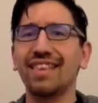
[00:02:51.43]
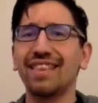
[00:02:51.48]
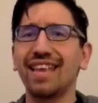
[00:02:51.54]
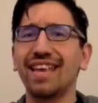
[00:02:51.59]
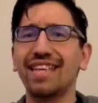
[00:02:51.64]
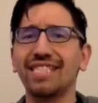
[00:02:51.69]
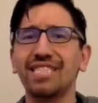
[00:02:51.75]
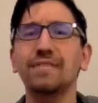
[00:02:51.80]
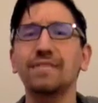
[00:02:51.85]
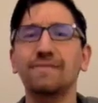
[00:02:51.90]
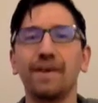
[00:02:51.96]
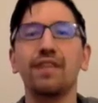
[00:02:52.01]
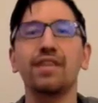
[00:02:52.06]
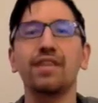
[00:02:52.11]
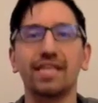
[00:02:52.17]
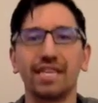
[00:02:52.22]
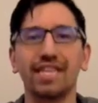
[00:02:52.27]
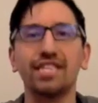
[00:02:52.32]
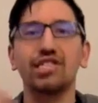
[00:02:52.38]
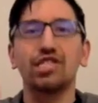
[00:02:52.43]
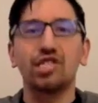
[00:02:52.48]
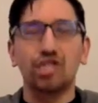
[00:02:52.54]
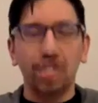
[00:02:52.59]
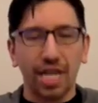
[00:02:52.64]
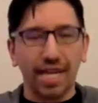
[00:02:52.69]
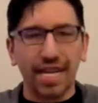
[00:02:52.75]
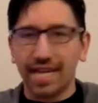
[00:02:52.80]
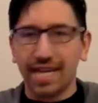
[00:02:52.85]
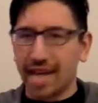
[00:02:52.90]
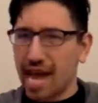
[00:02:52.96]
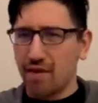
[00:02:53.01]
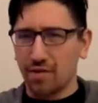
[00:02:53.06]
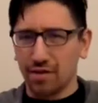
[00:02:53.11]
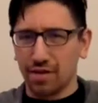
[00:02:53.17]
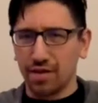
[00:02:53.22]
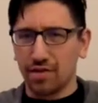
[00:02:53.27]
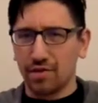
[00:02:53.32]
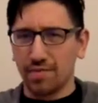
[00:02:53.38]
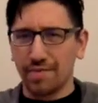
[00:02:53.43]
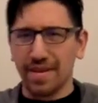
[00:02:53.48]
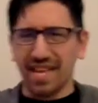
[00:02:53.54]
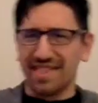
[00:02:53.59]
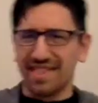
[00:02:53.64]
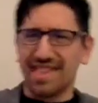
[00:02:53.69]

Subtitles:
it just felt like they chickened out a little bit,